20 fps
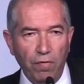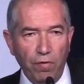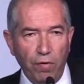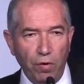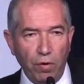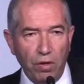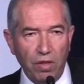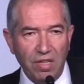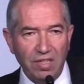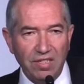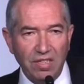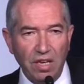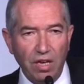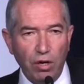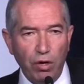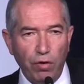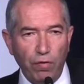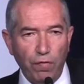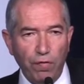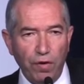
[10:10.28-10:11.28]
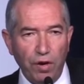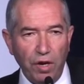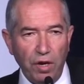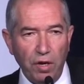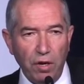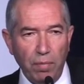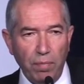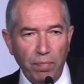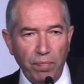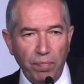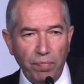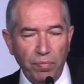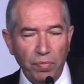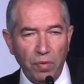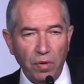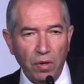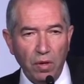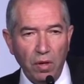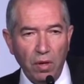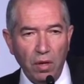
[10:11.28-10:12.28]
for the sake of freedom
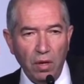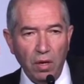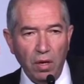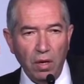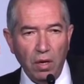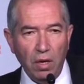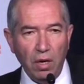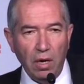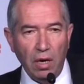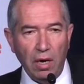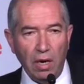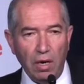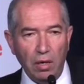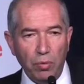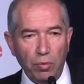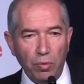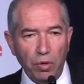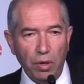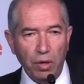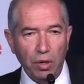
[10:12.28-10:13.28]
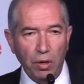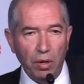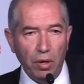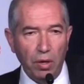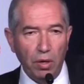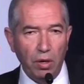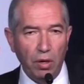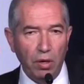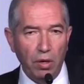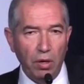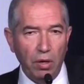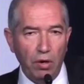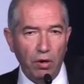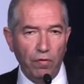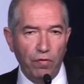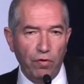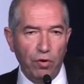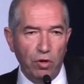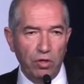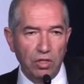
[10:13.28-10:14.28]
and we
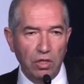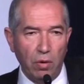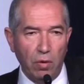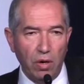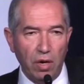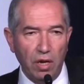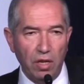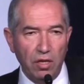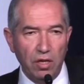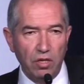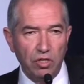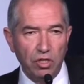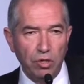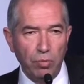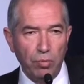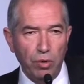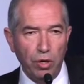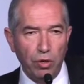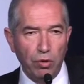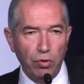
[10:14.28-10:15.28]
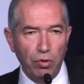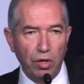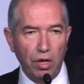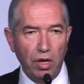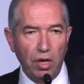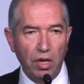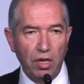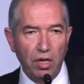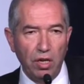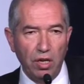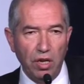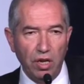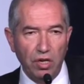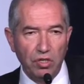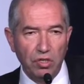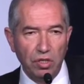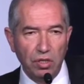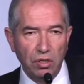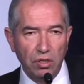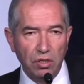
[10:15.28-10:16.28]
of course our leadership went to the united
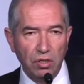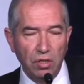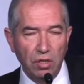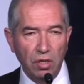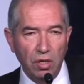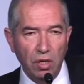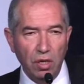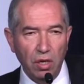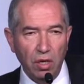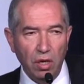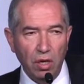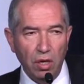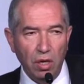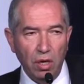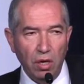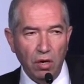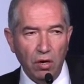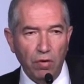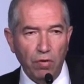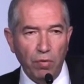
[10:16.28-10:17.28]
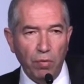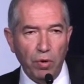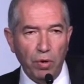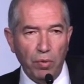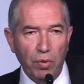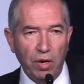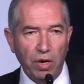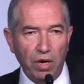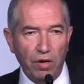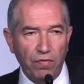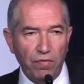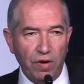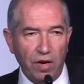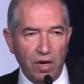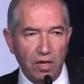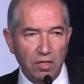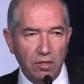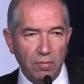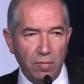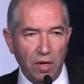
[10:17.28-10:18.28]
nations we were
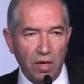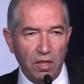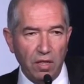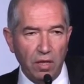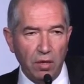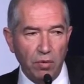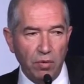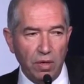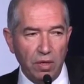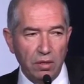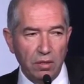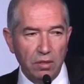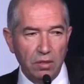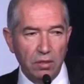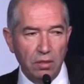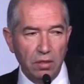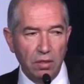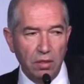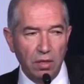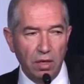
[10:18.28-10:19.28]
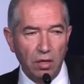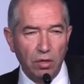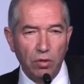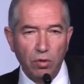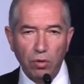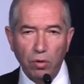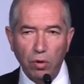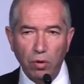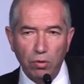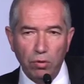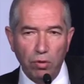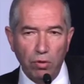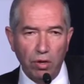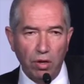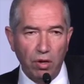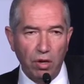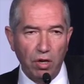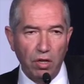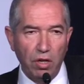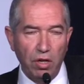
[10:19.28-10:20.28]
advised by the US not to go to the
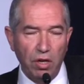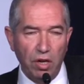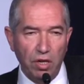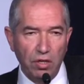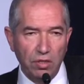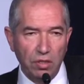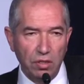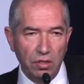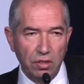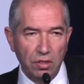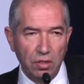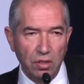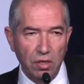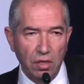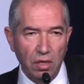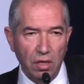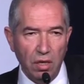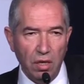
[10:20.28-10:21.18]
United Nations.